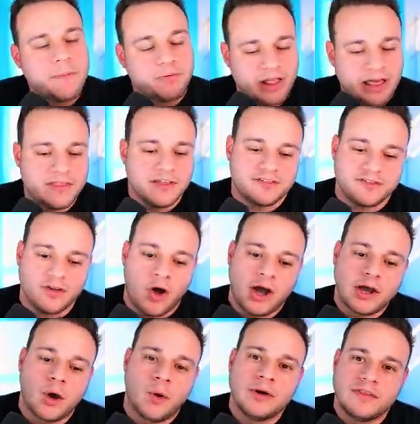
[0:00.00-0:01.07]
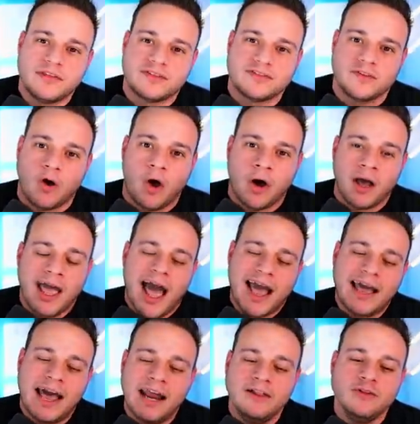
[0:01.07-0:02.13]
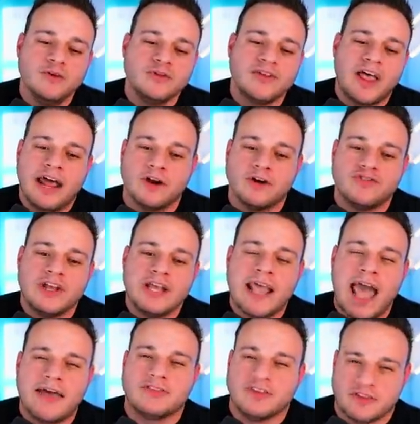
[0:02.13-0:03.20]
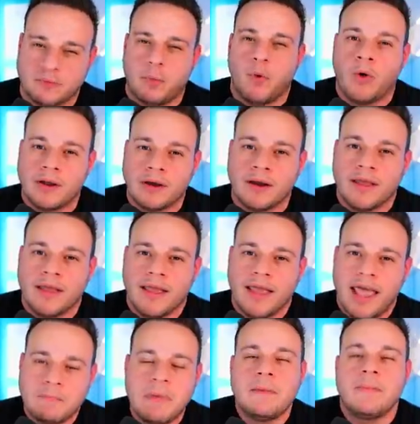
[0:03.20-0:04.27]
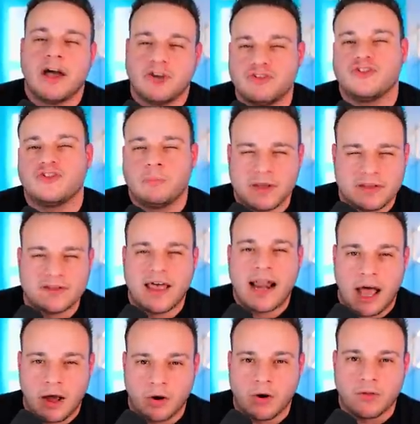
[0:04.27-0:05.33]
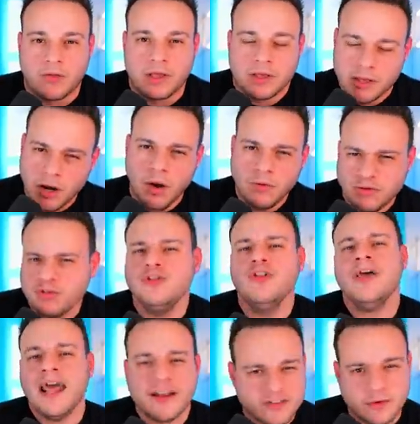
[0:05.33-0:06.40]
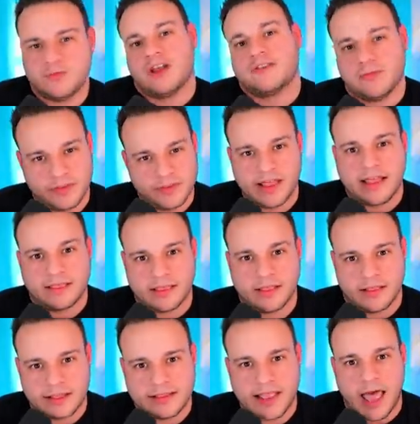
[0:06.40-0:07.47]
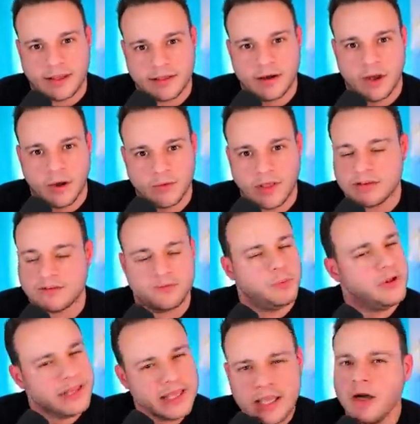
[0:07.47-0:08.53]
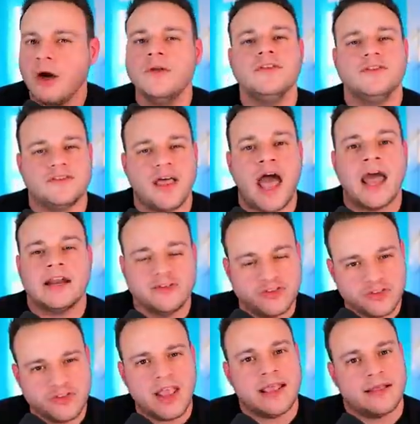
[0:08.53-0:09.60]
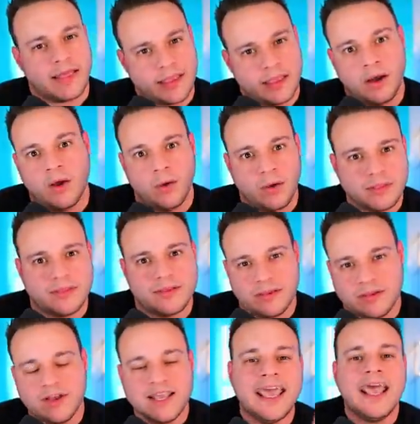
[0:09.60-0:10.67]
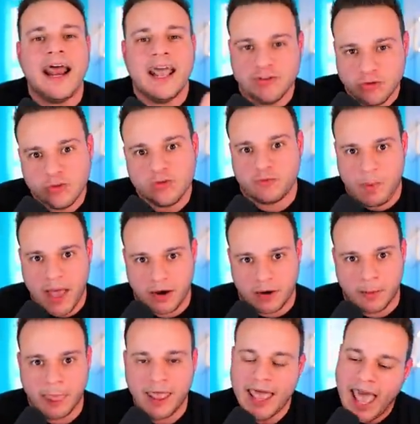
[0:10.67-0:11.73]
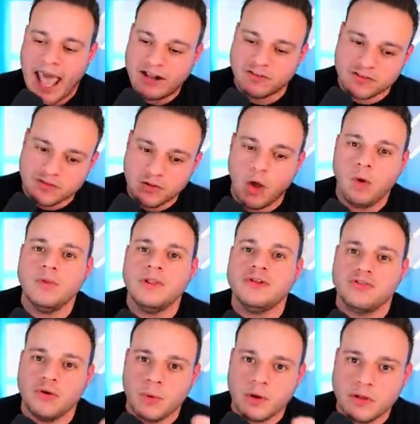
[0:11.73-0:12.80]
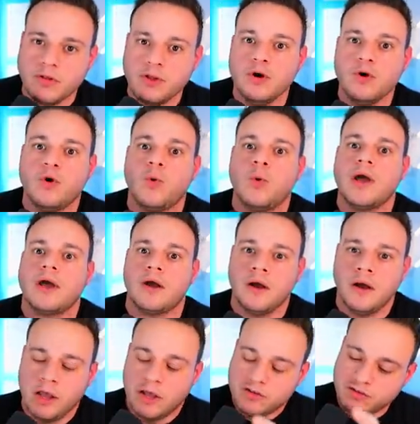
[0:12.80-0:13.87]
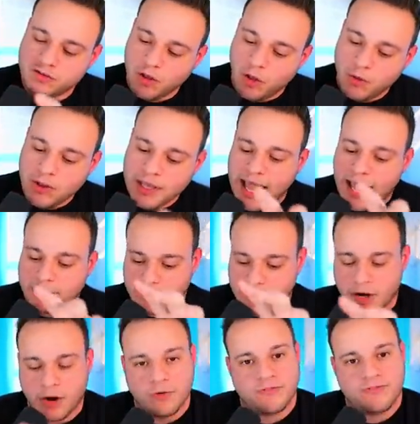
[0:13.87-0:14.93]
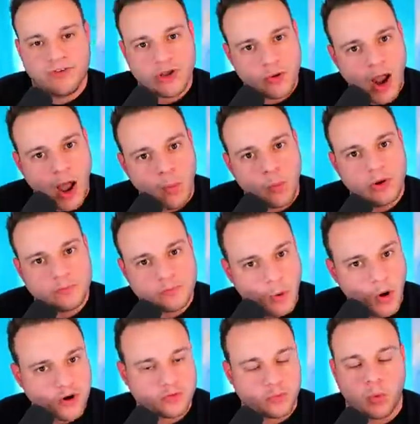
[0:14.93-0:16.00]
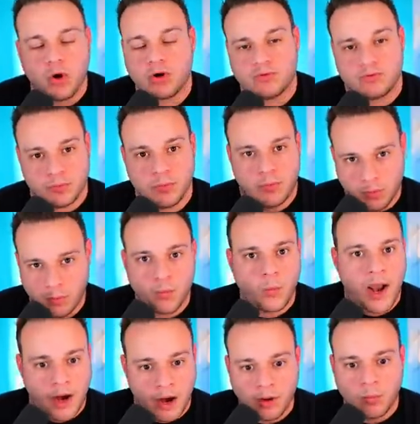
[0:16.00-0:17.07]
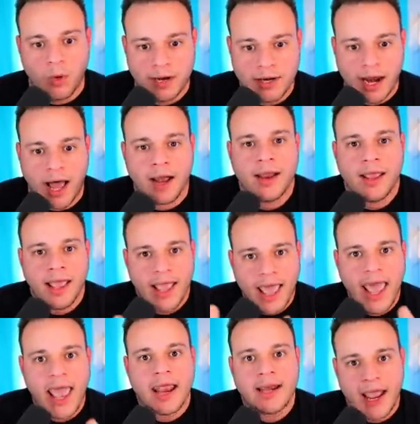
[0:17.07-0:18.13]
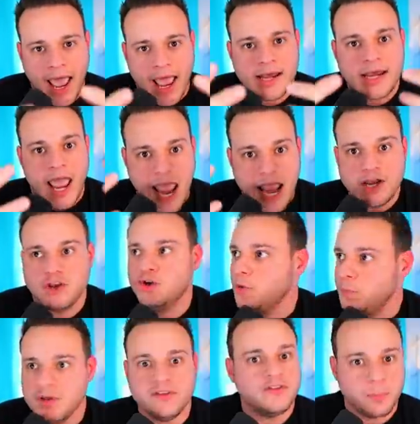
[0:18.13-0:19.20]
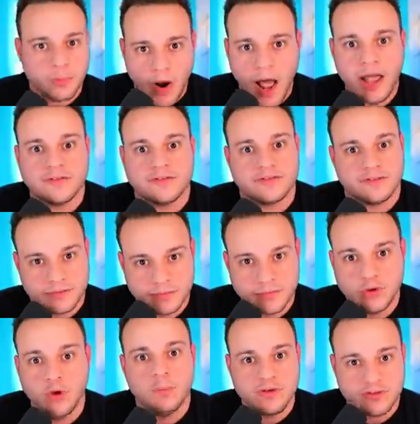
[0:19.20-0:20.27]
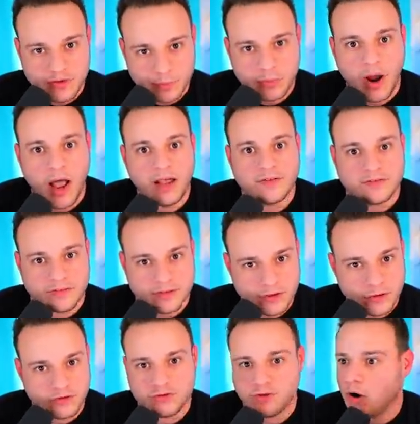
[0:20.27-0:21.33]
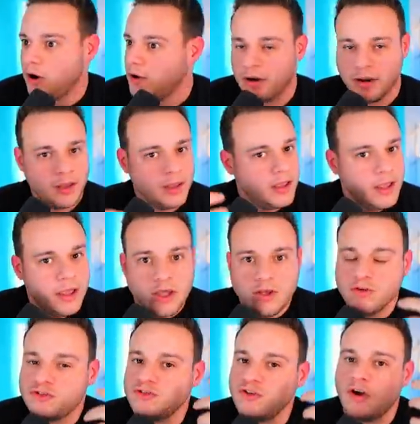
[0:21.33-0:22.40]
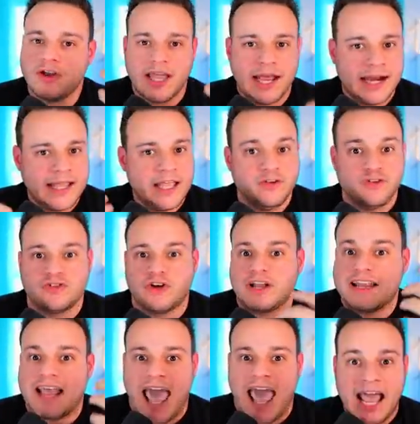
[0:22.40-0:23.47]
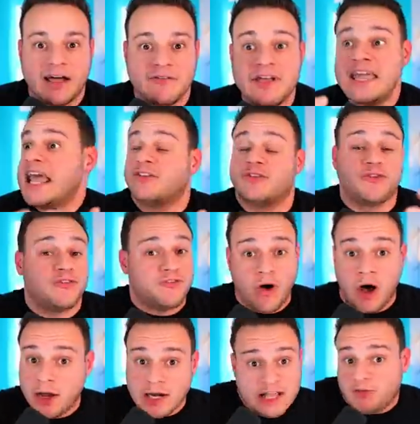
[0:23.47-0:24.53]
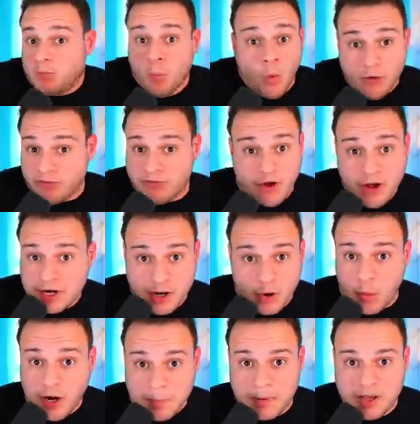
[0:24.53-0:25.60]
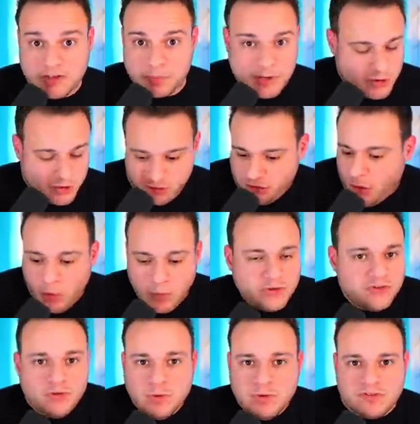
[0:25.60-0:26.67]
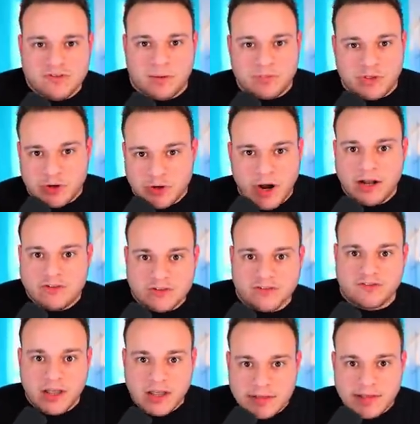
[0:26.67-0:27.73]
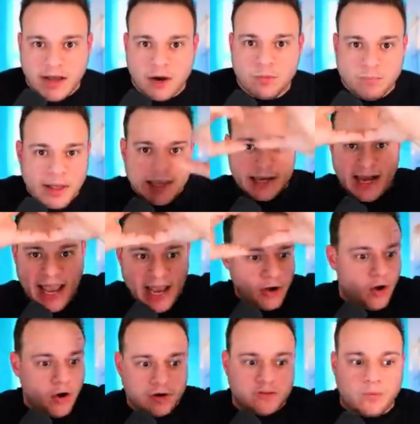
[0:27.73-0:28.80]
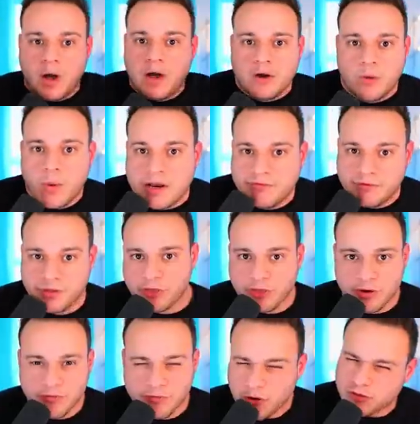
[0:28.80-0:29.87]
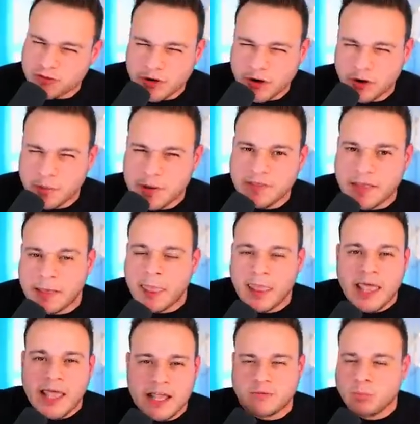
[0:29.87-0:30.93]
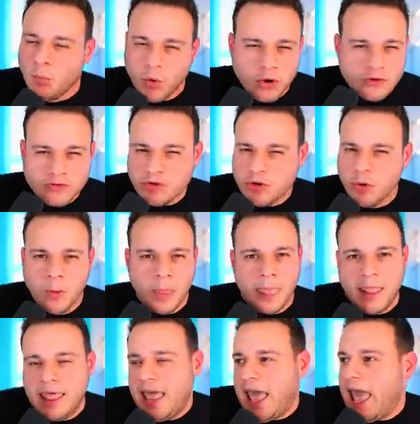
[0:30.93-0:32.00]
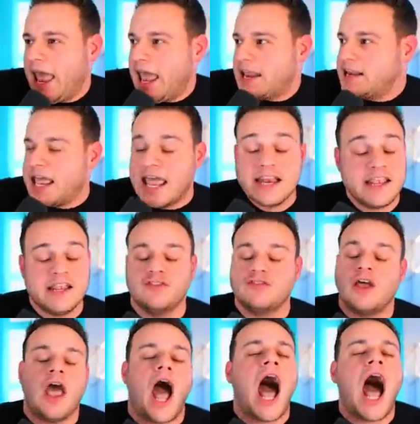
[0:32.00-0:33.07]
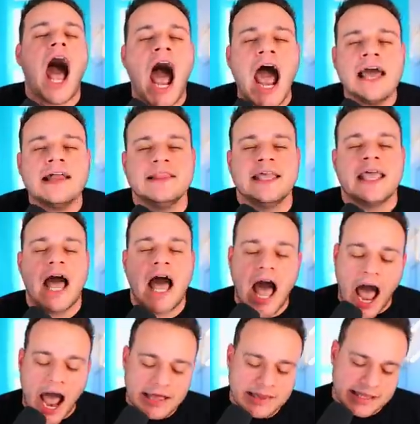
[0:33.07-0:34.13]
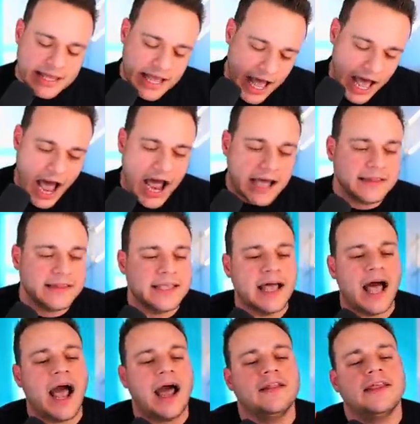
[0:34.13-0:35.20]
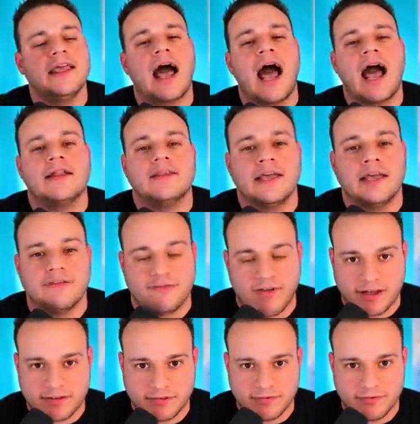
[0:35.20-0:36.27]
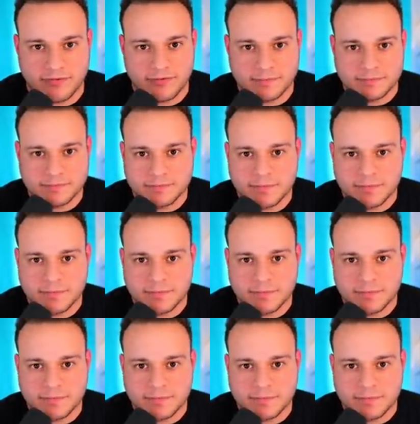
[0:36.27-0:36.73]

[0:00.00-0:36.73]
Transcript: I play this song and go into this song, I kind of lose energy at this point and maybe I should just mix that out early. You know, just look at it subjectively that, like that. You know, like just put the ego to the side and just think, like, you know, can I do this better? And slowly do it a little quicker. Slowly, you know, figure out which parts works where and whatnot. And and and you'll be surprised. You'll be surprised. You'll start. You'll start getting it. You'll start hang of it. It's fun. It's more fun to quick mix because you're always doing something. You're not just sitting there making hand hearts while you're waiting for the third verse. You know what I mean? Like it's more to do and it's highly, highly, highly, highly, highly effective.